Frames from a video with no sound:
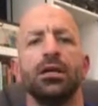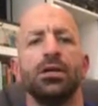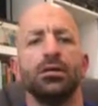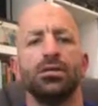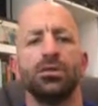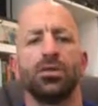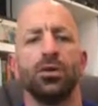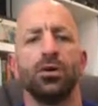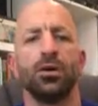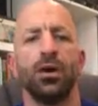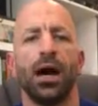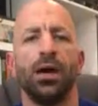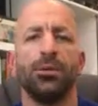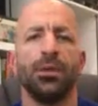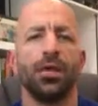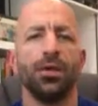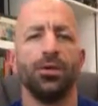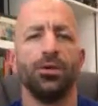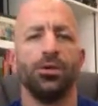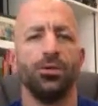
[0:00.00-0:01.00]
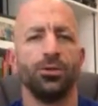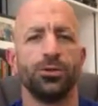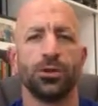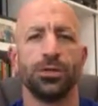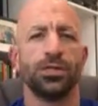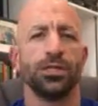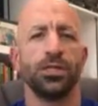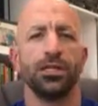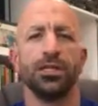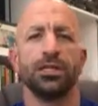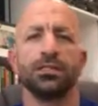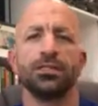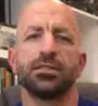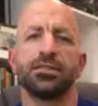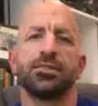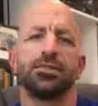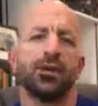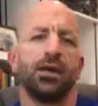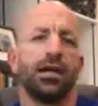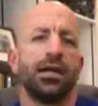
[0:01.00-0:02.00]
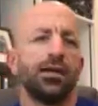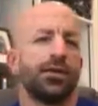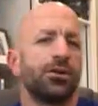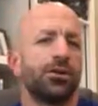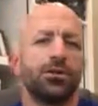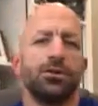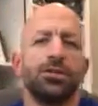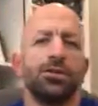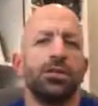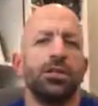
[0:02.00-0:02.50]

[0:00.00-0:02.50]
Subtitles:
So I'm not a nutritionist, so I encourage